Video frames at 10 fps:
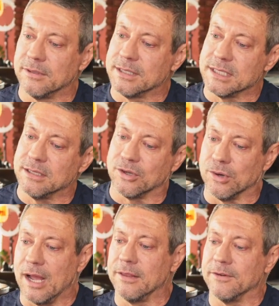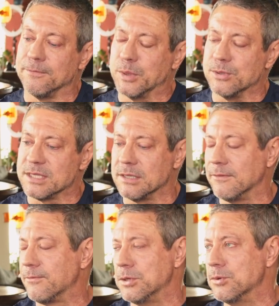It didn't grab, the bones
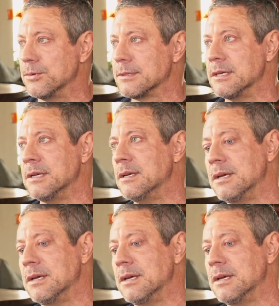didn't fuse.